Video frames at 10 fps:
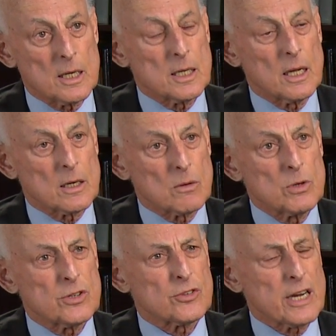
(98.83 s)
dollar
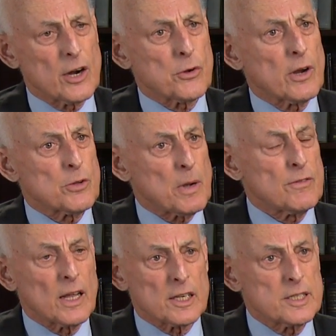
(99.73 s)
which is characterized by
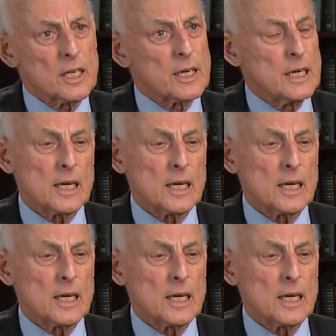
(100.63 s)
volatility,